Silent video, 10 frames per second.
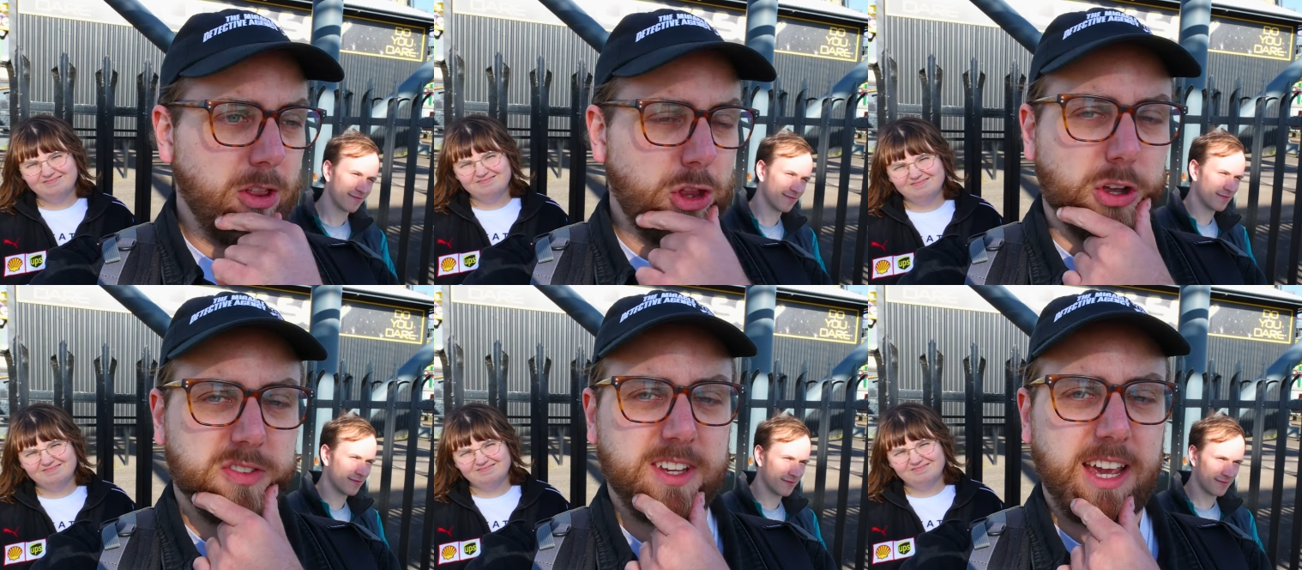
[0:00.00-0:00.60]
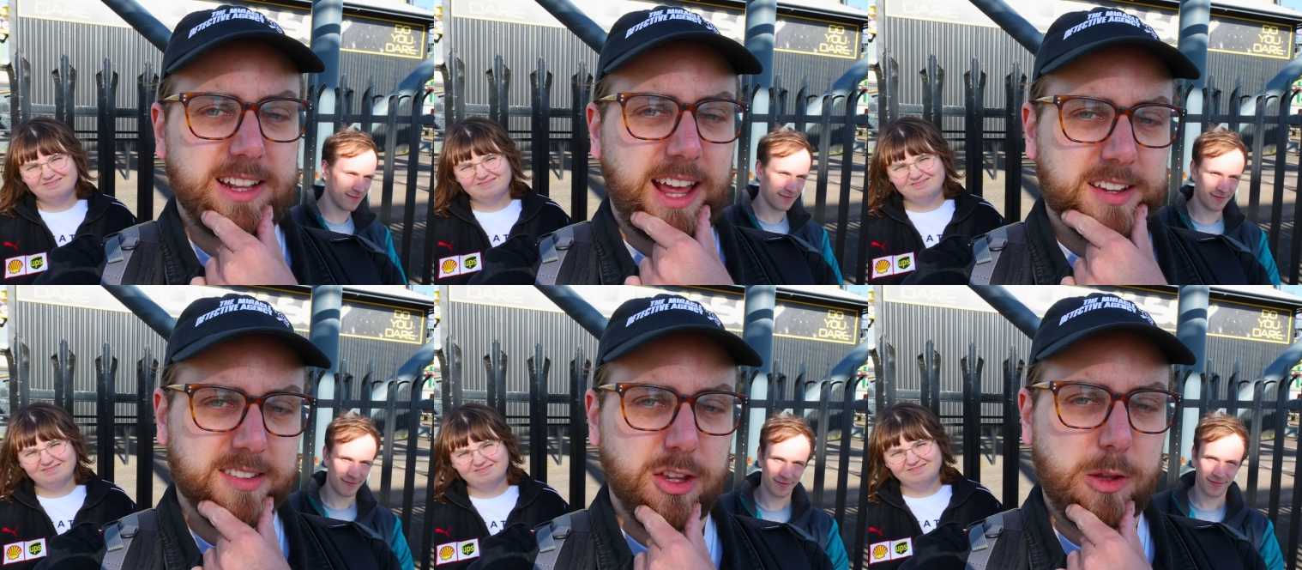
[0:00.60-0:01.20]
Speaker 1: not
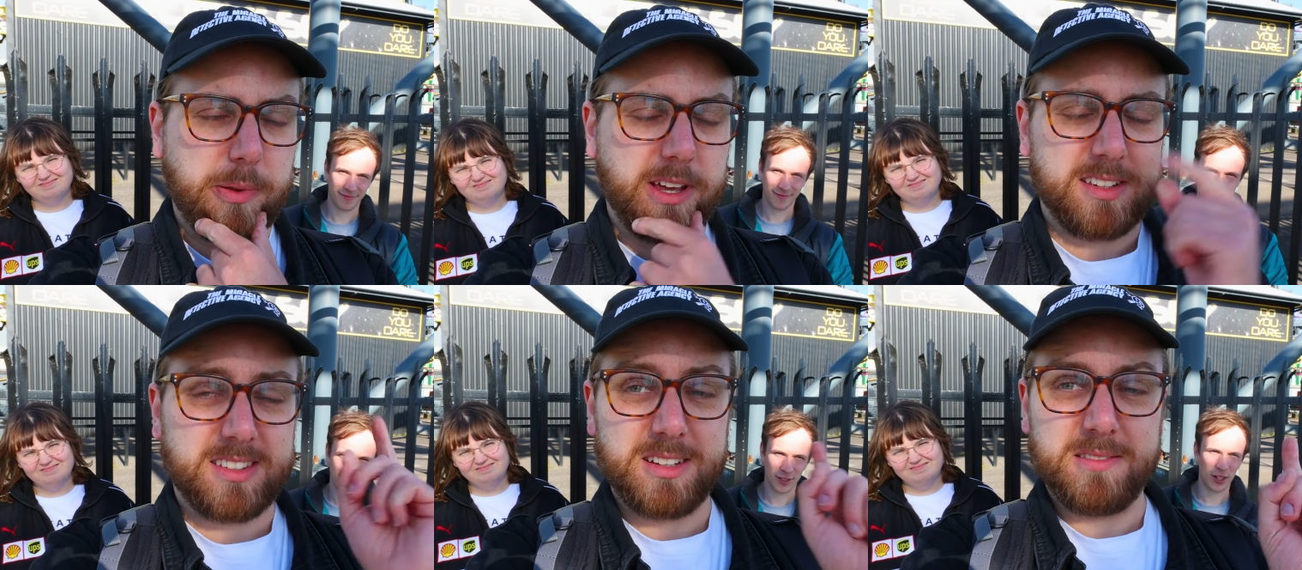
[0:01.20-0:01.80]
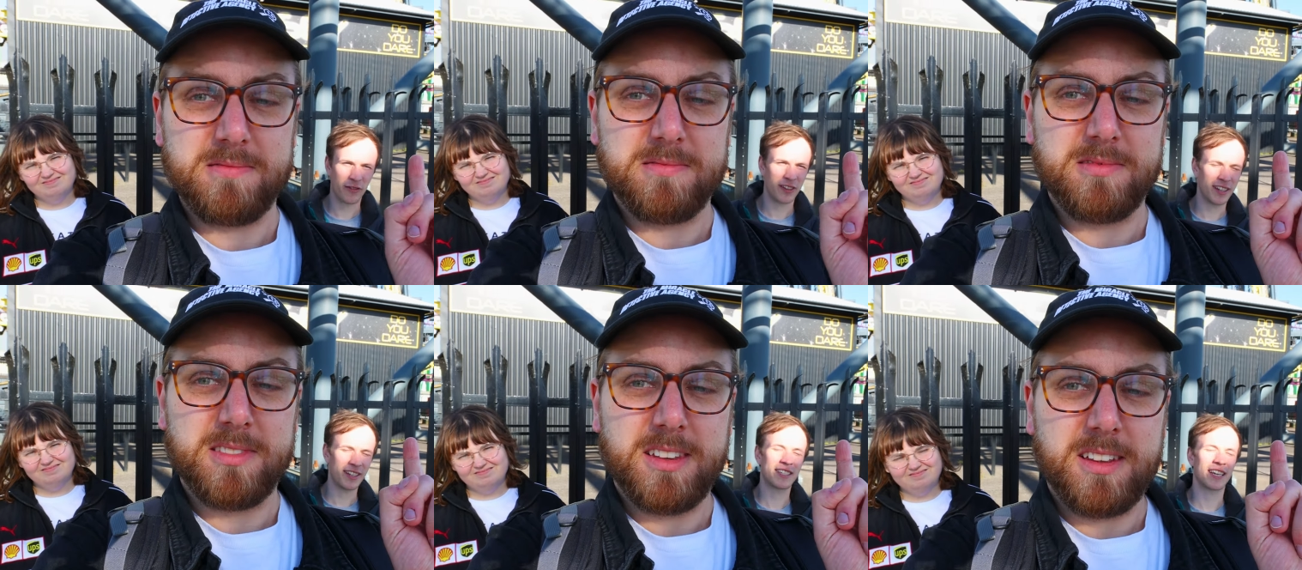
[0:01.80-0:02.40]
Skegness, the other place.
Speaker 2: Rather
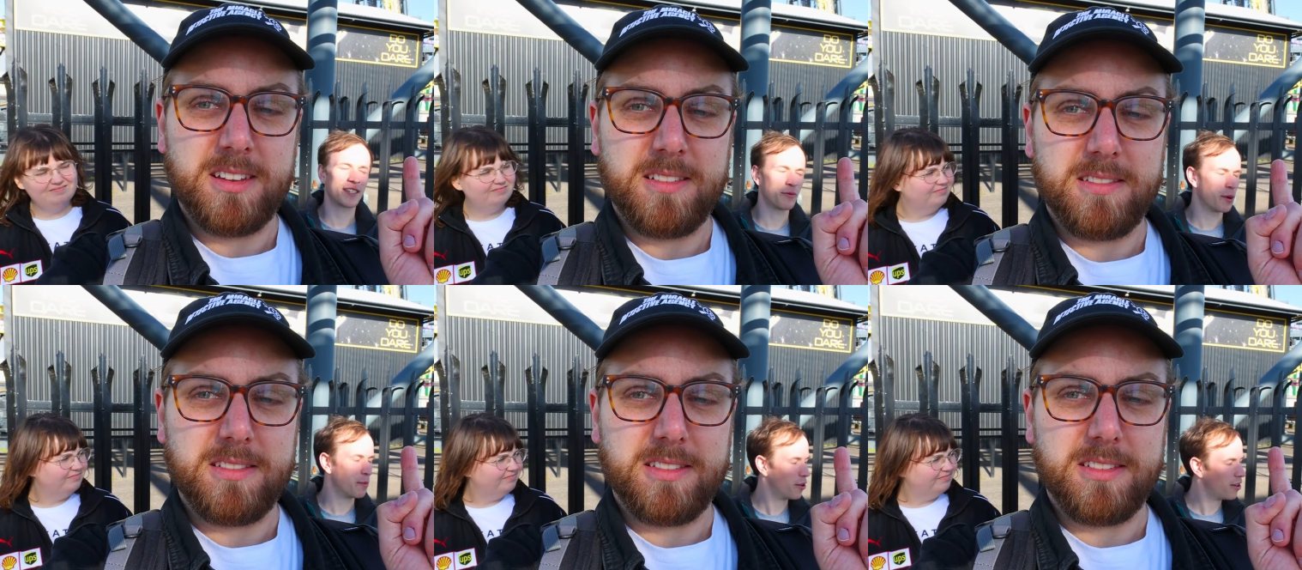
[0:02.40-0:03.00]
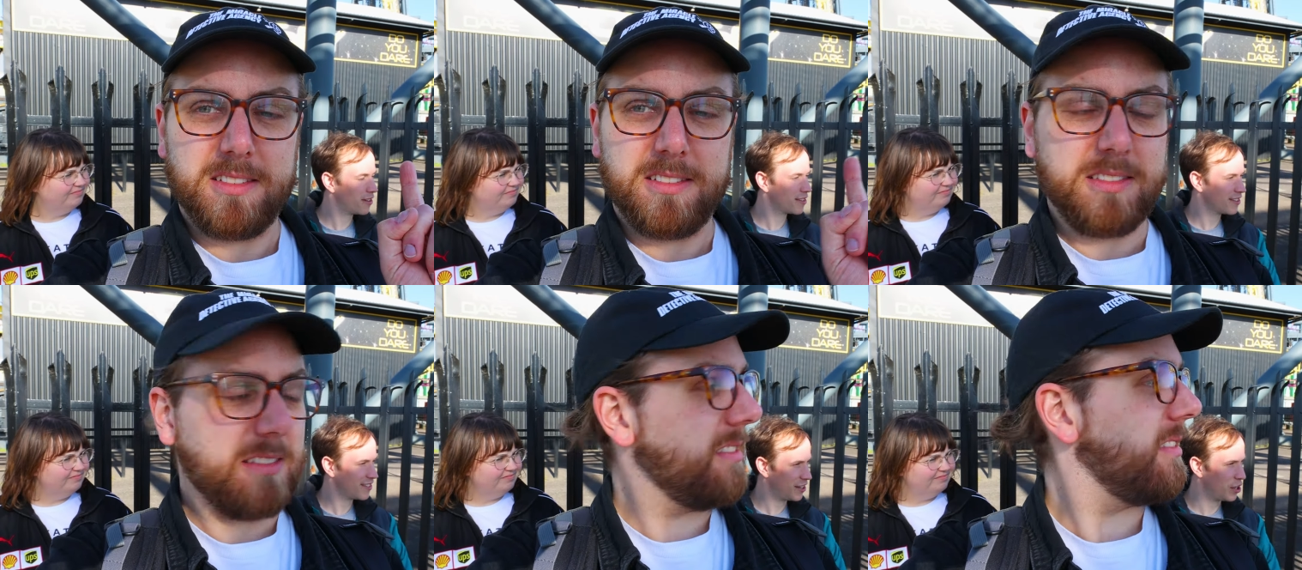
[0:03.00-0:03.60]
than Detective Whitmore,
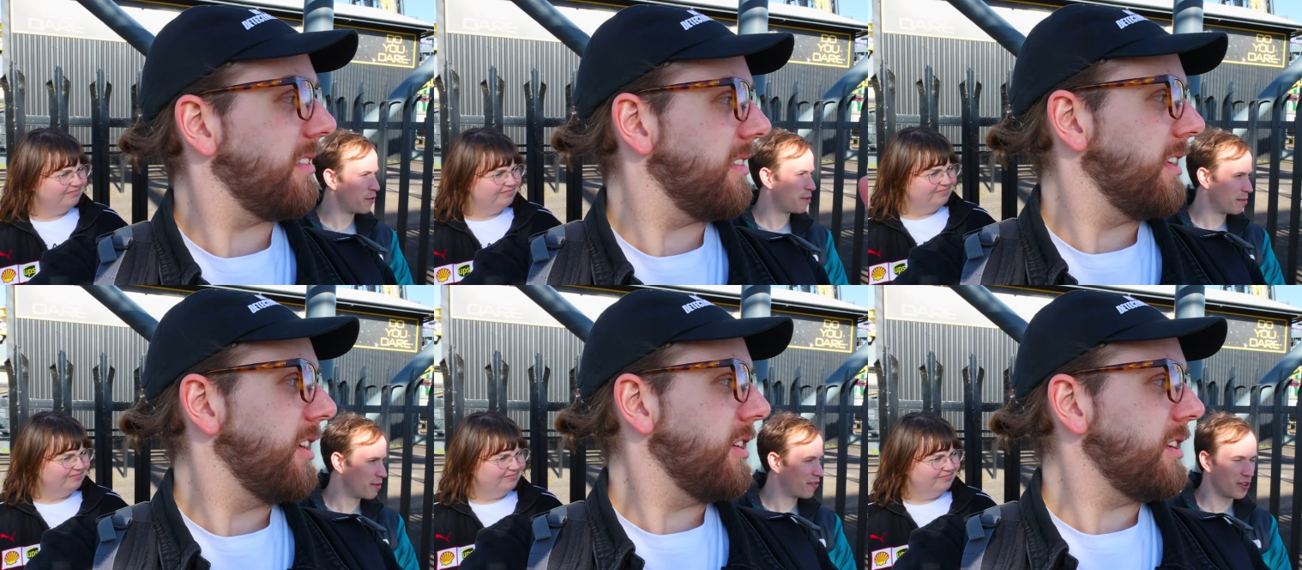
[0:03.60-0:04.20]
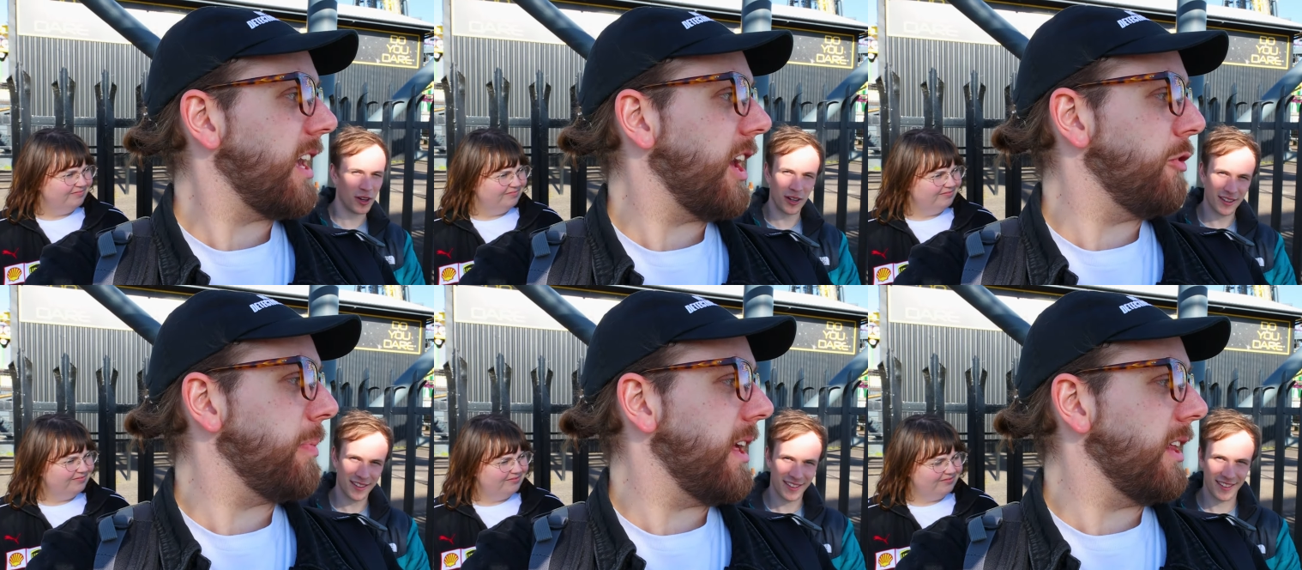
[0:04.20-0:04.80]
you have been before. Yeah,
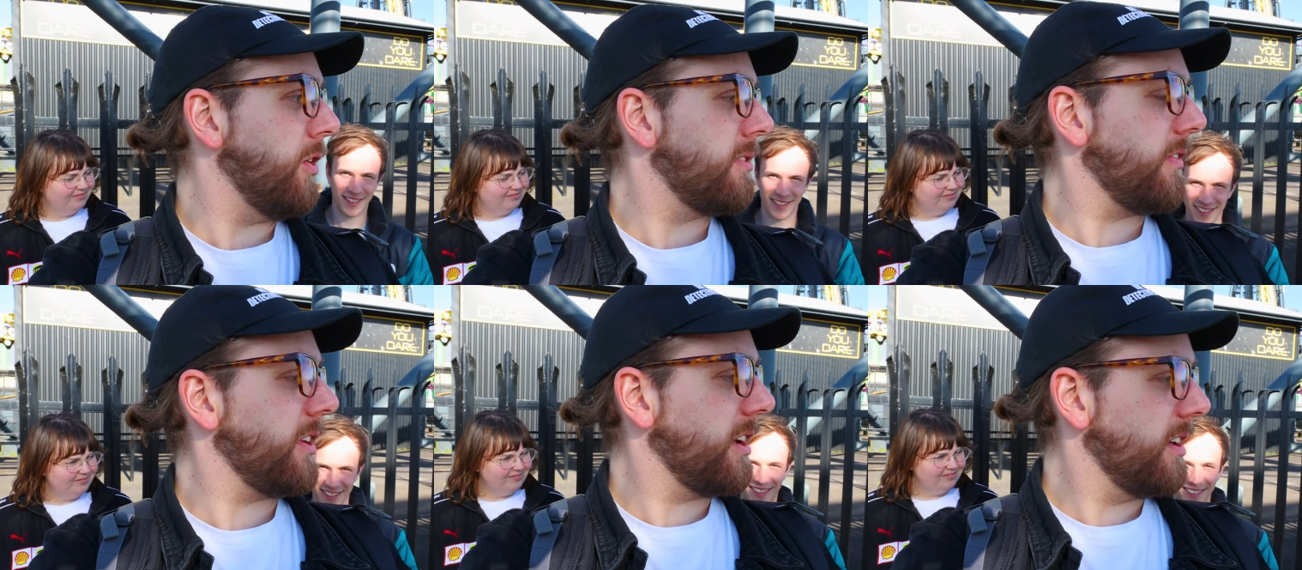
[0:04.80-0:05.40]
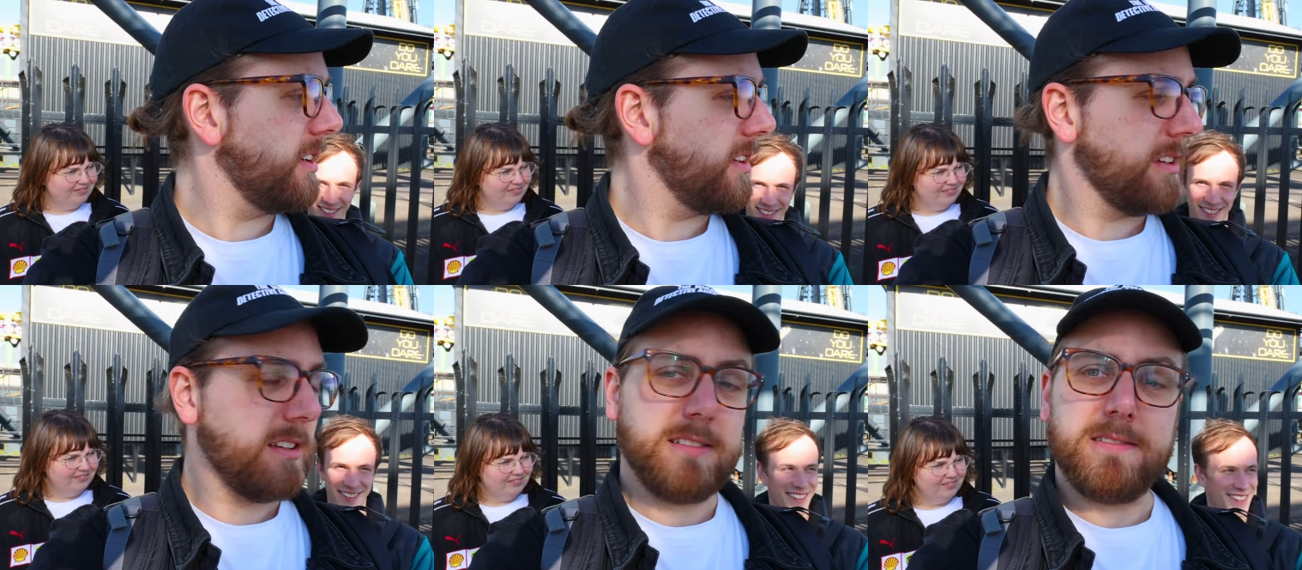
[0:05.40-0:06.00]
you've
Speaker 1: been here loads, haven't you? Yeah.
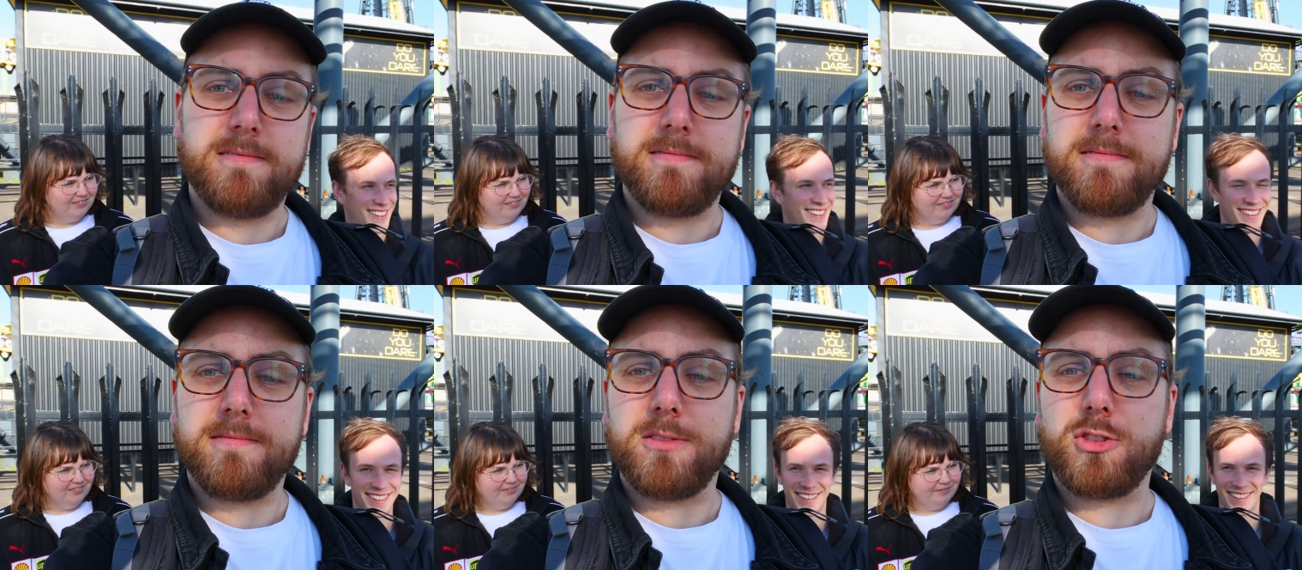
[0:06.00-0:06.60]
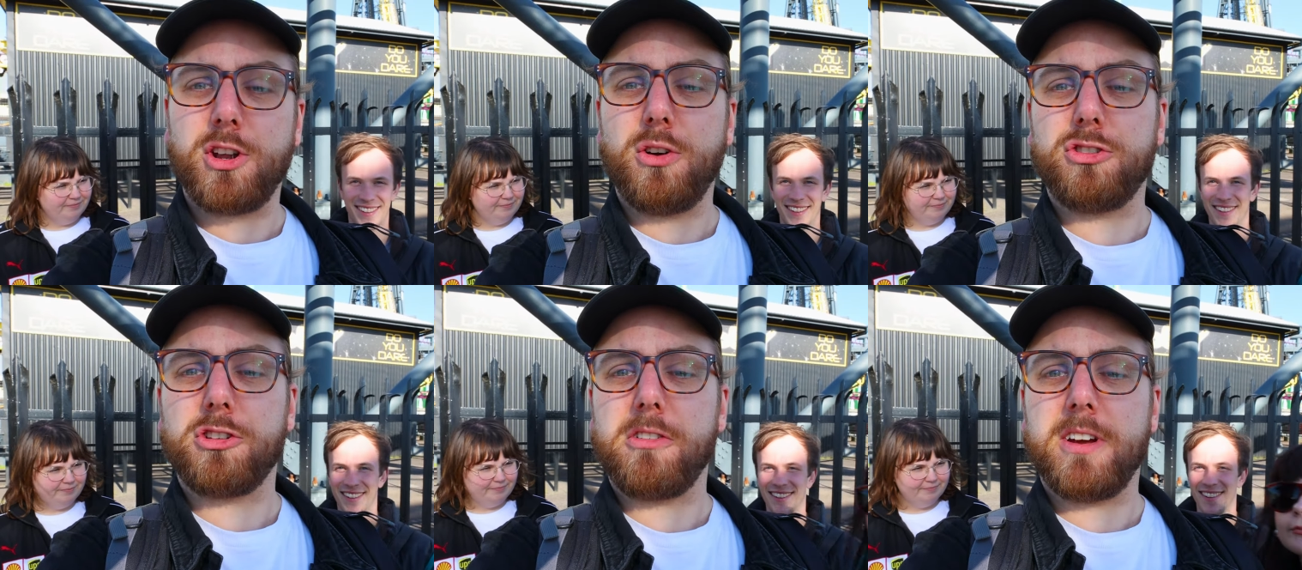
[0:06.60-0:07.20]
I'm trying to
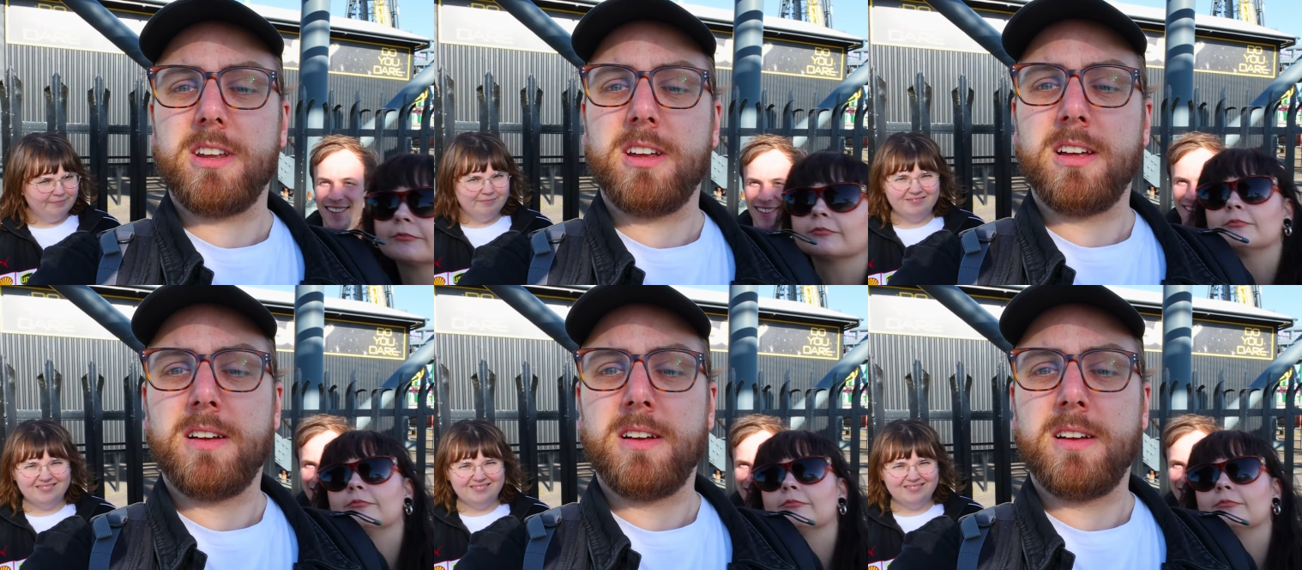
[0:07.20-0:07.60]
usher in.